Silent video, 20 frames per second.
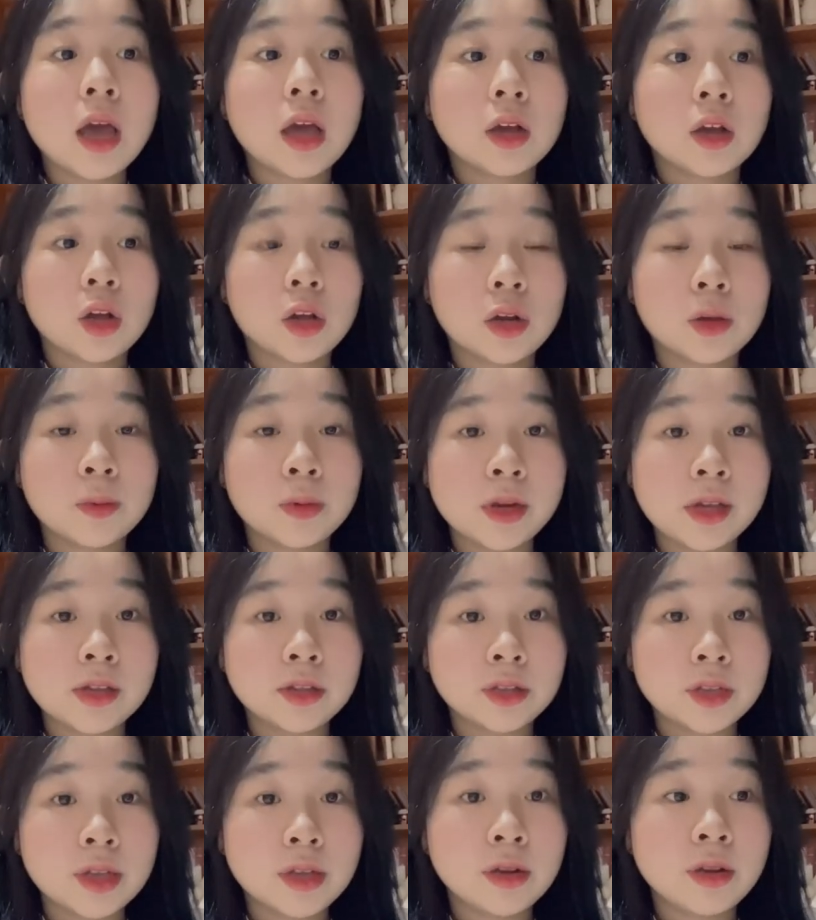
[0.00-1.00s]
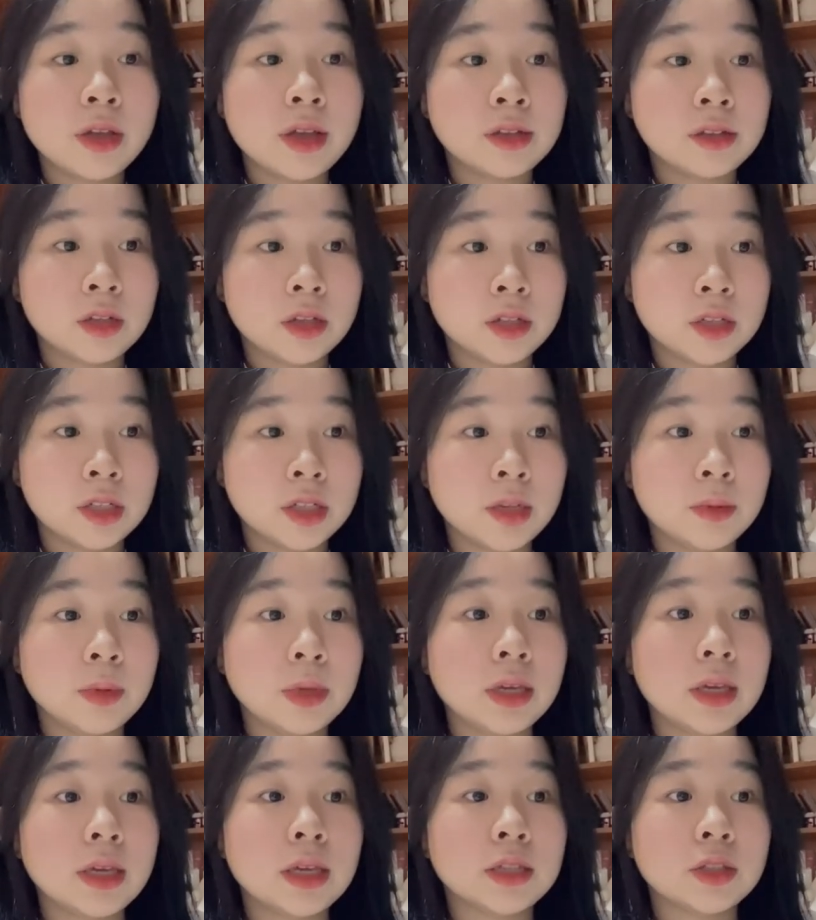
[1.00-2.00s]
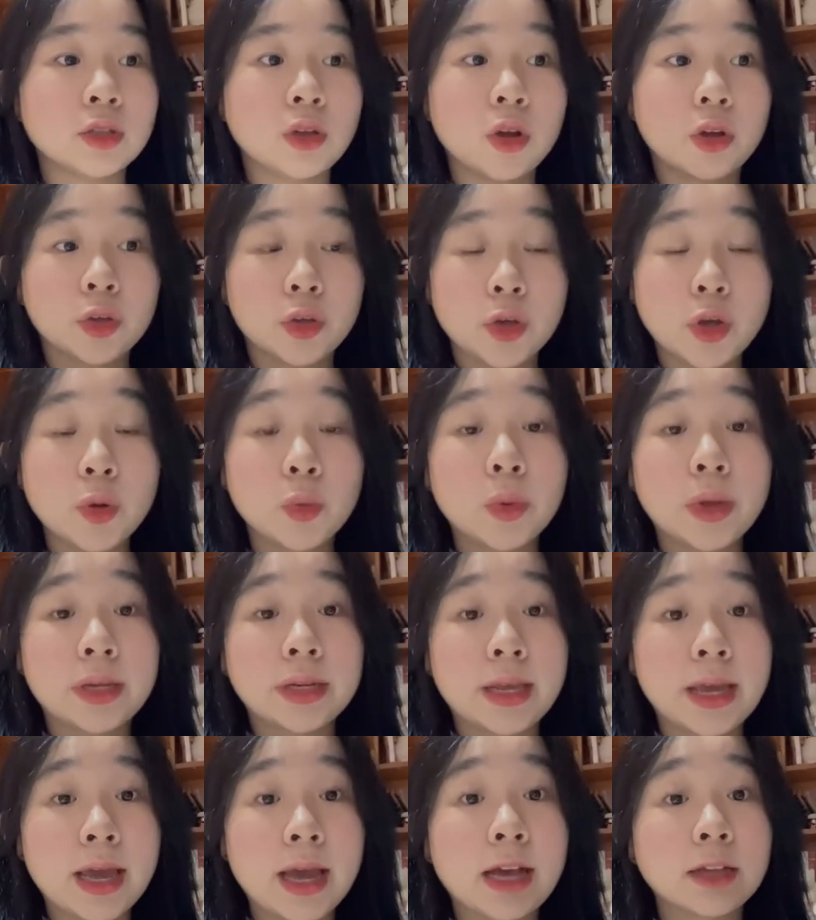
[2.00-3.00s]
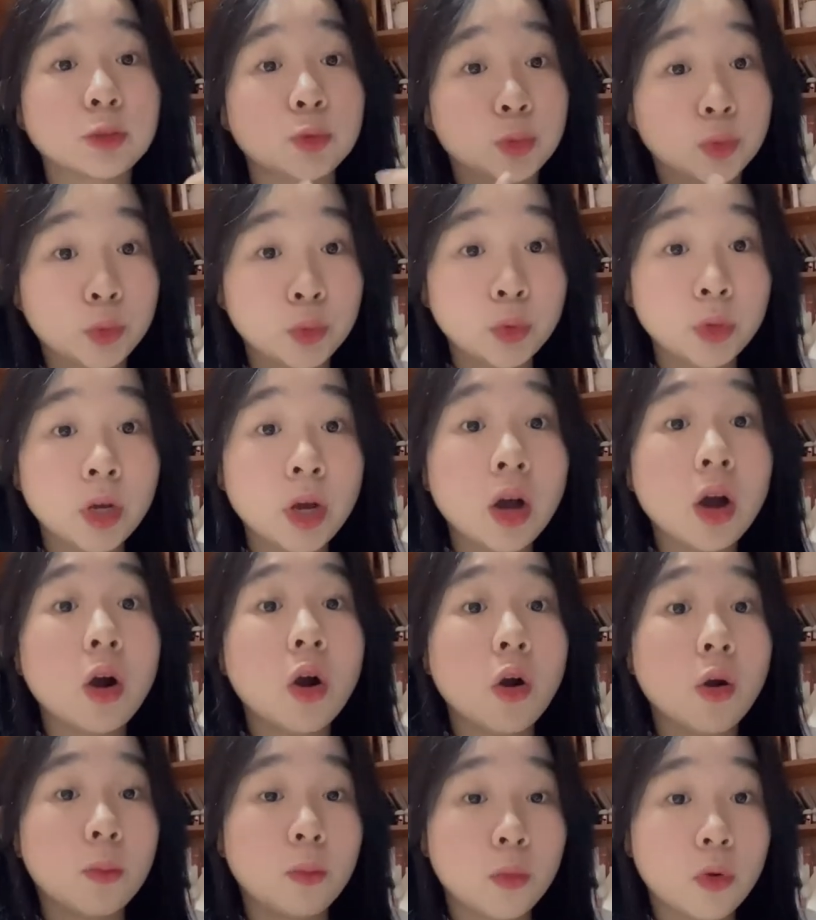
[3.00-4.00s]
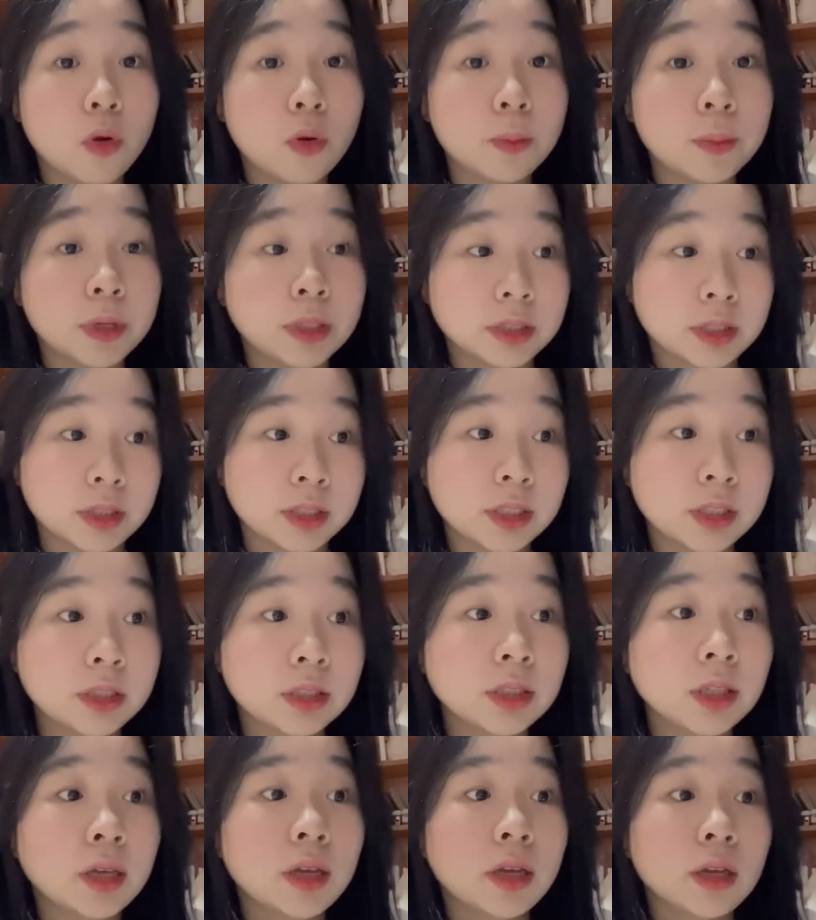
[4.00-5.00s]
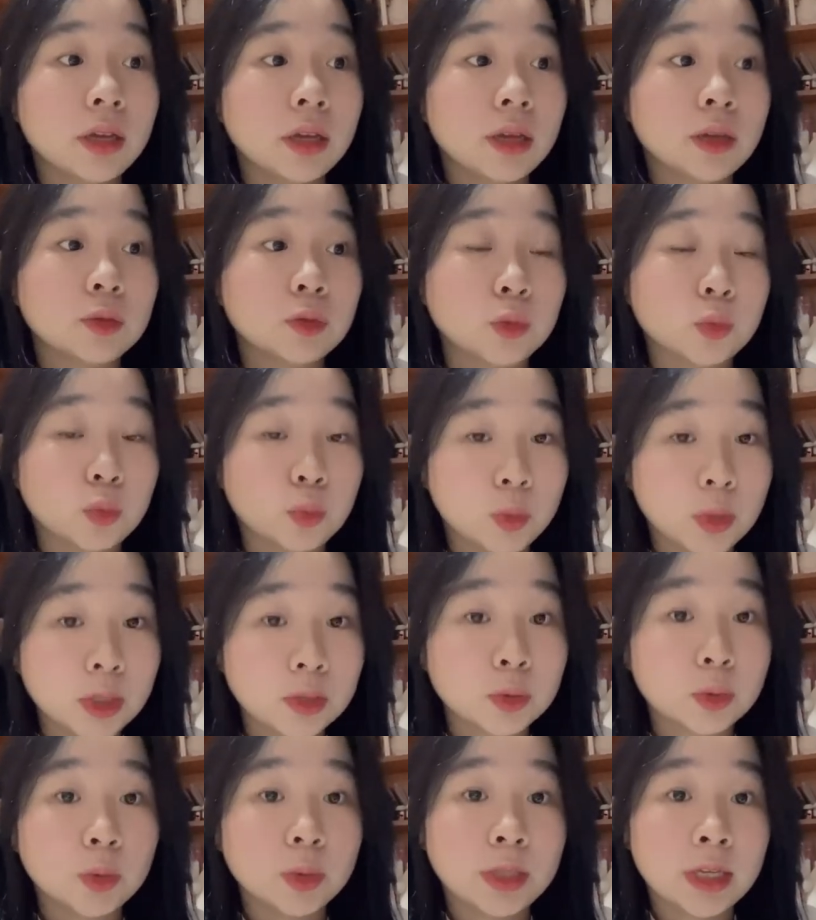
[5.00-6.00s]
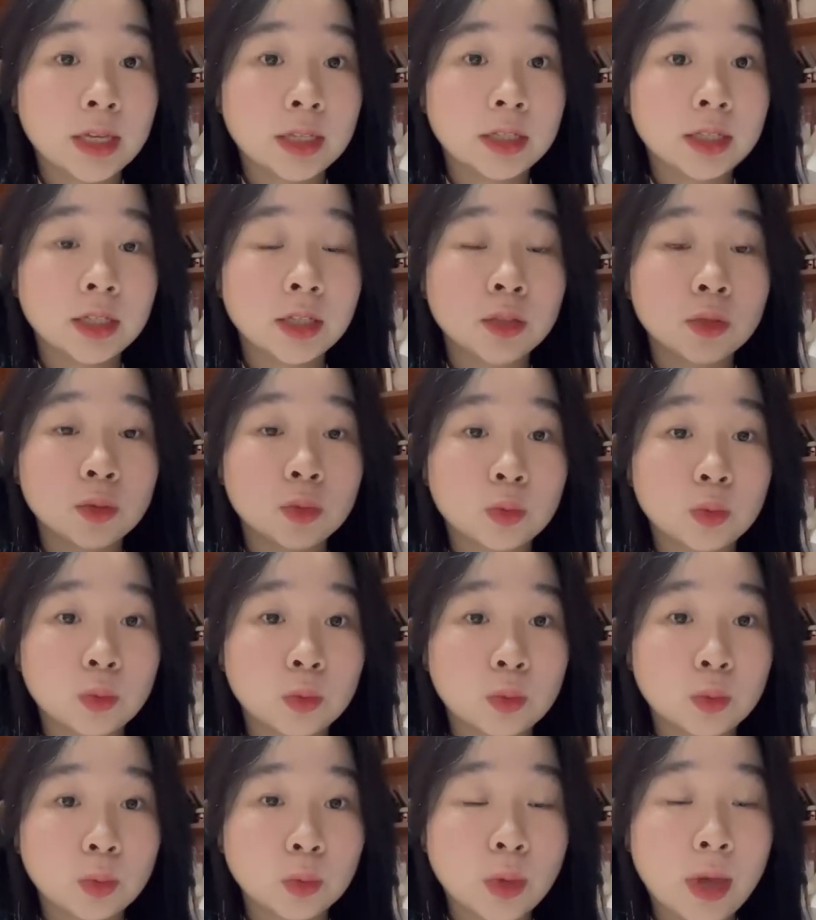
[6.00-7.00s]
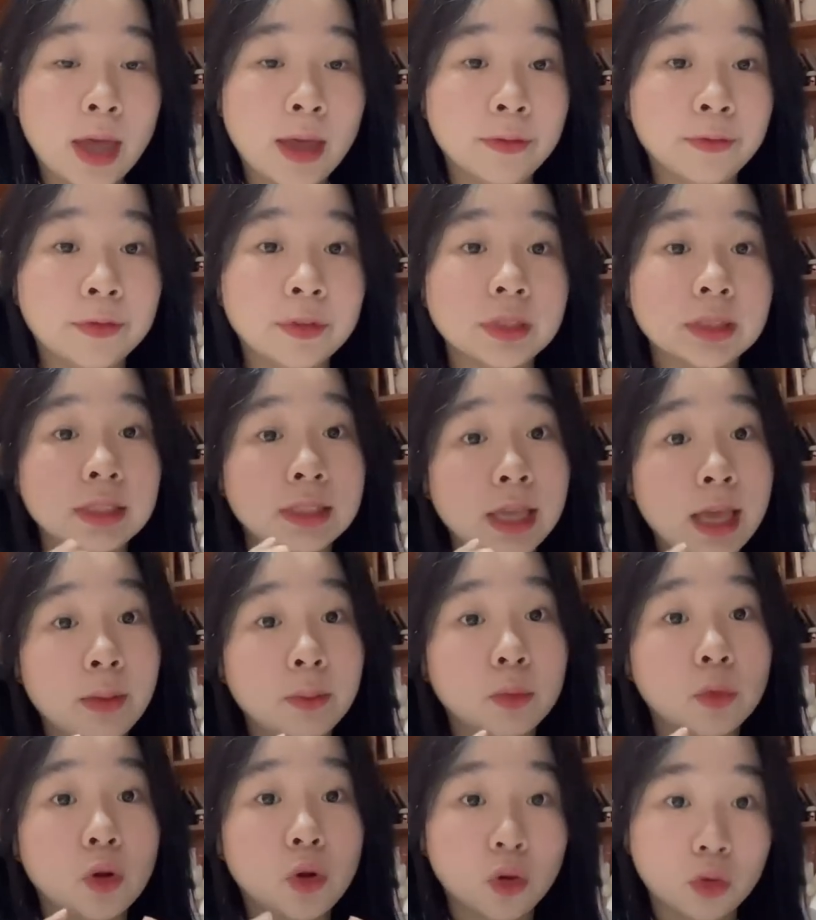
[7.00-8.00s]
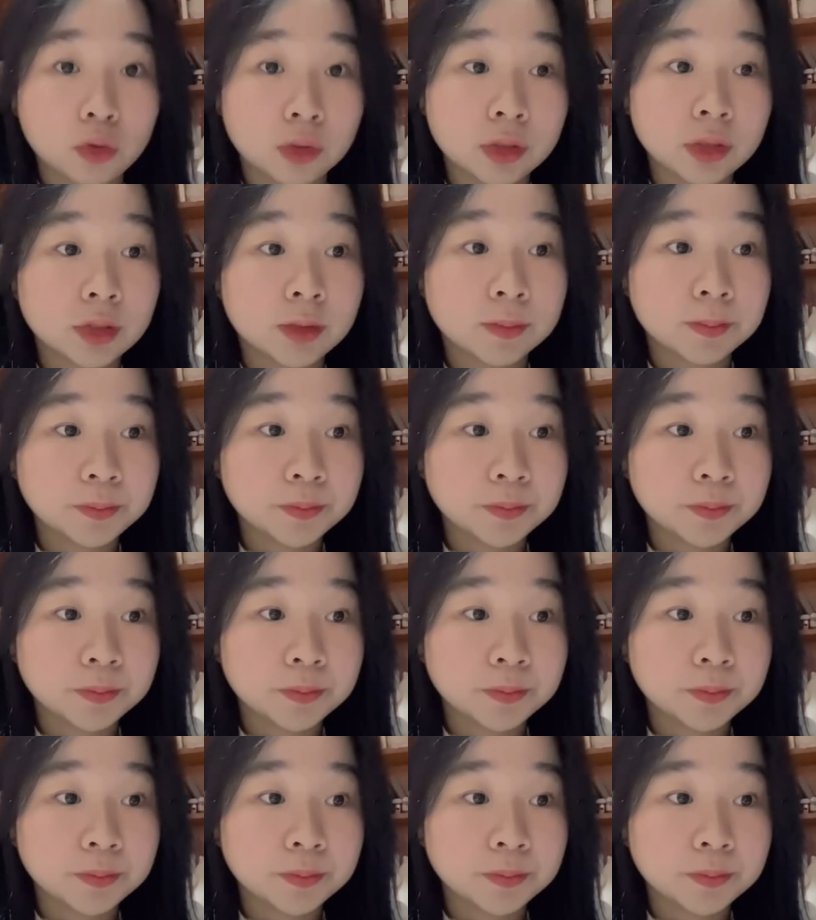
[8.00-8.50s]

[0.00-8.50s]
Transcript: Collaboration relationship is occur when there are two or more persons to work together to have the same goals.